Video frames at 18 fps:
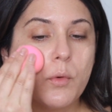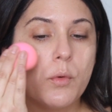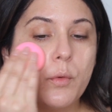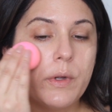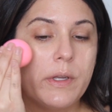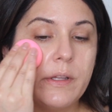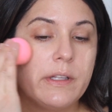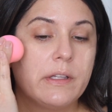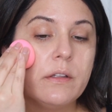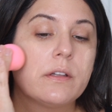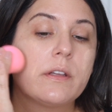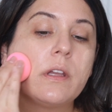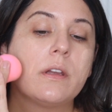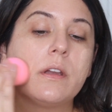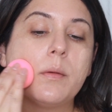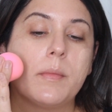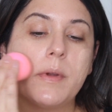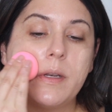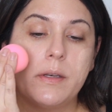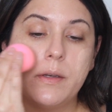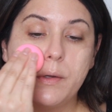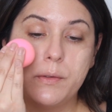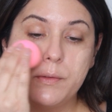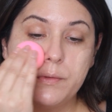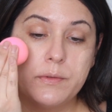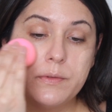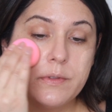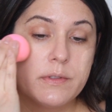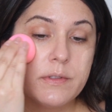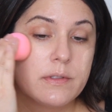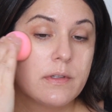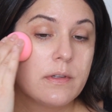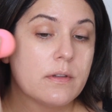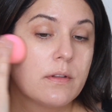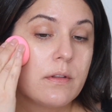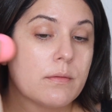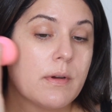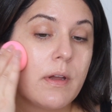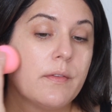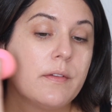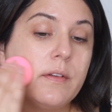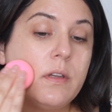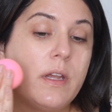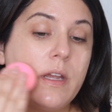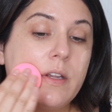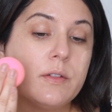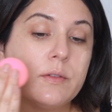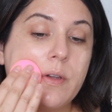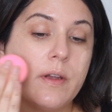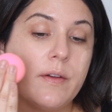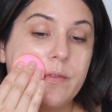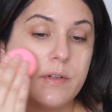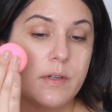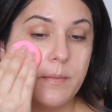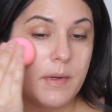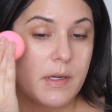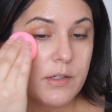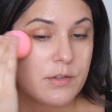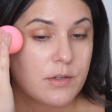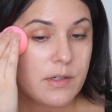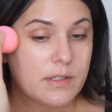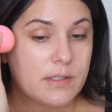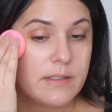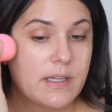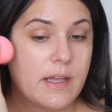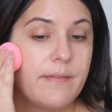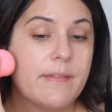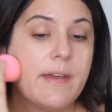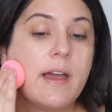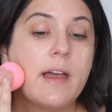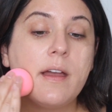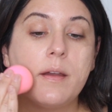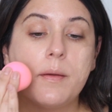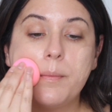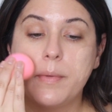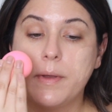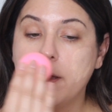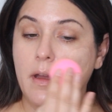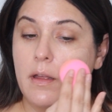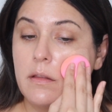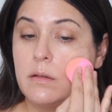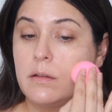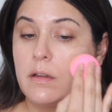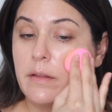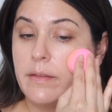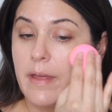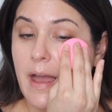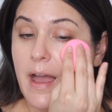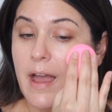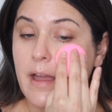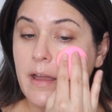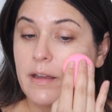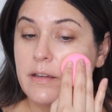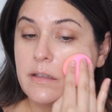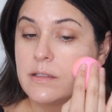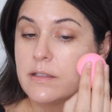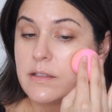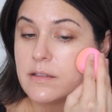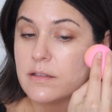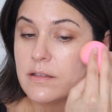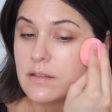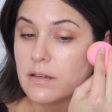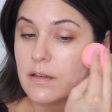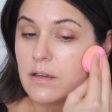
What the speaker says: oily looking on my nose throughout the day, so I have to make sure to set that. But other than that, it's